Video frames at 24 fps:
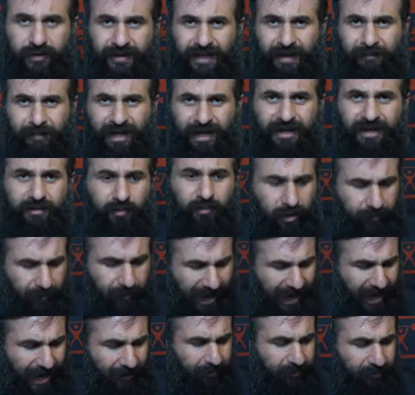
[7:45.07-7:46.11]
typically what
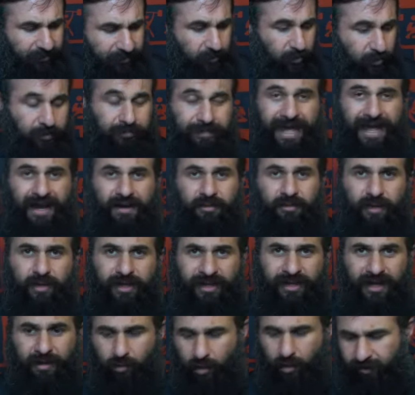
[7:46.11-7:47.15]
happens with men when
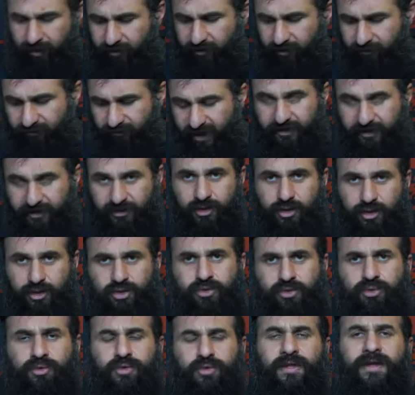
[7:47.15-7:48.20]
they want to face the
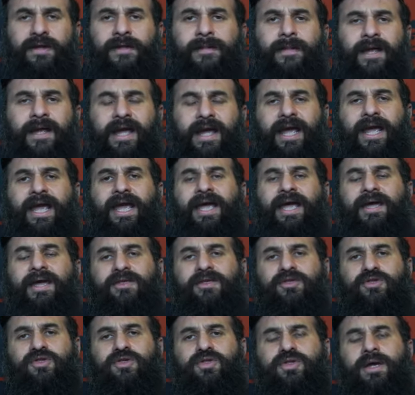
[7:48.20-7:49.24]
truth
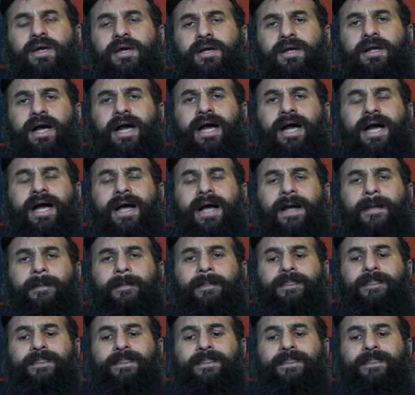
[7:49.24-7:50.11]
is uh,